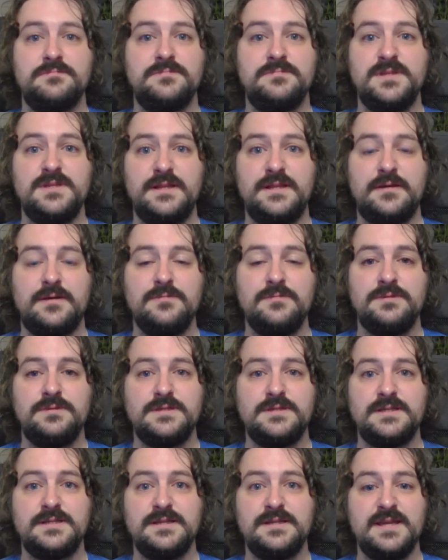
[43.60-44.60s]
you
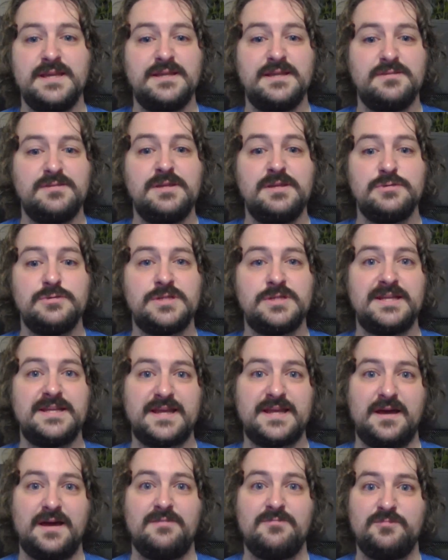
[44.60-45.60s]
usually
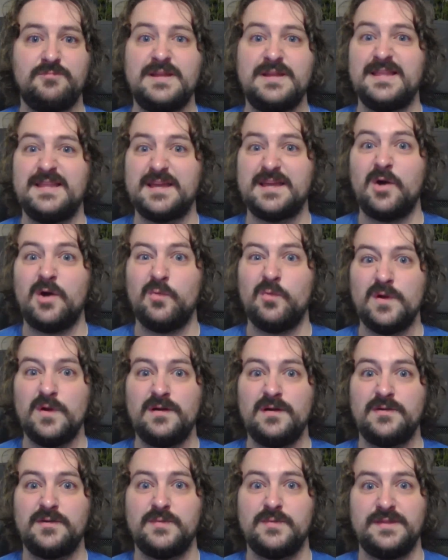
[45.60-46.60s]
can't really go
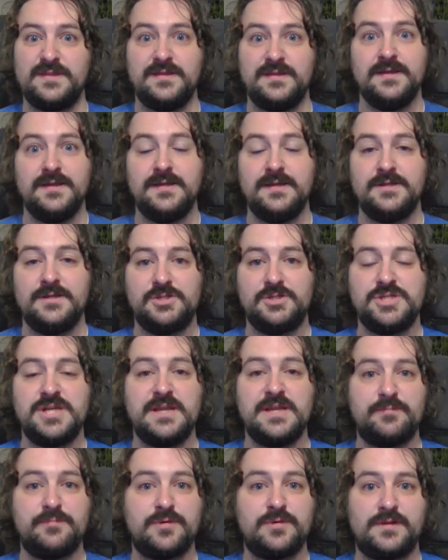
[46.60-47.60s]
wrong with
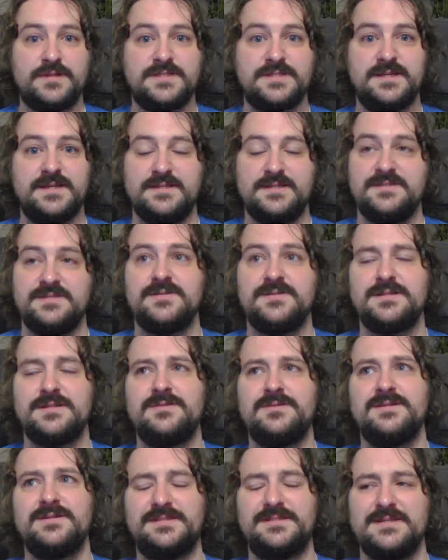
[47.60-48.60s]
cheaper alternatives as
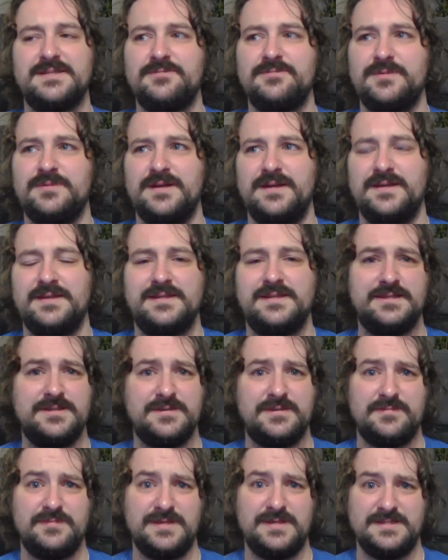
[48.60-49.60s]
long as you do
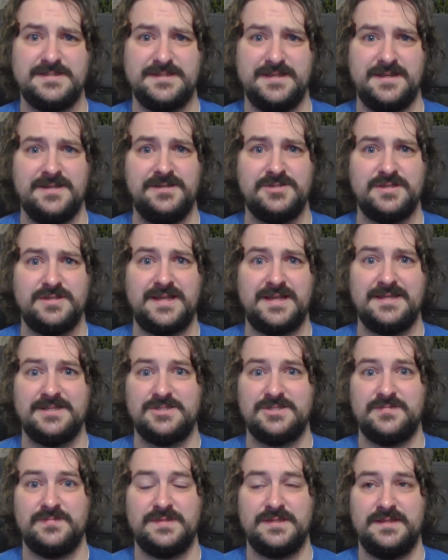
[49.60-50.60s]
your research and get
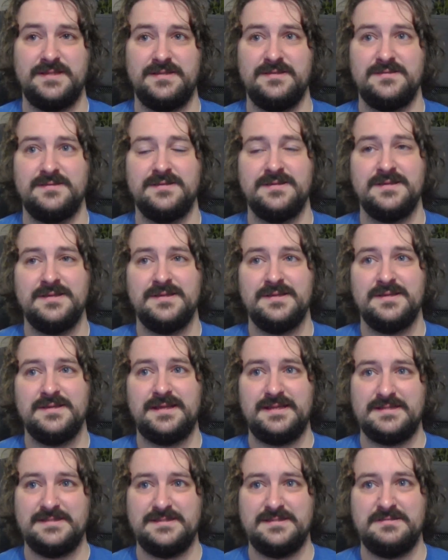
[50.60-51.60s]
something that
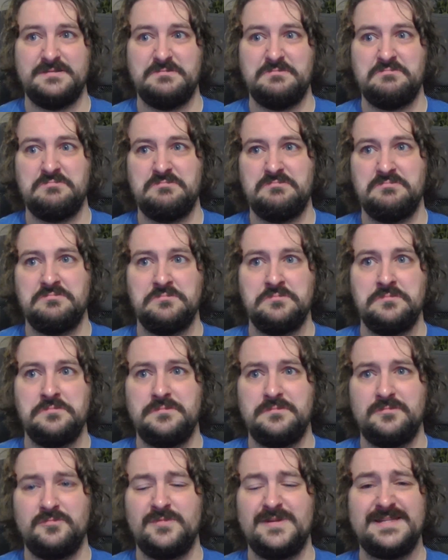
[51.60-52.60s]
is
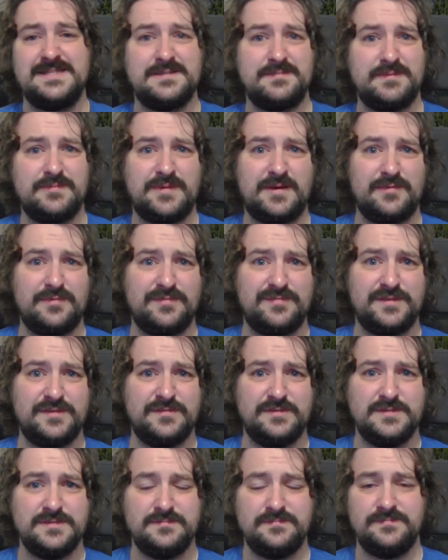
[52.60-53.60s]
reasonably well reviewed,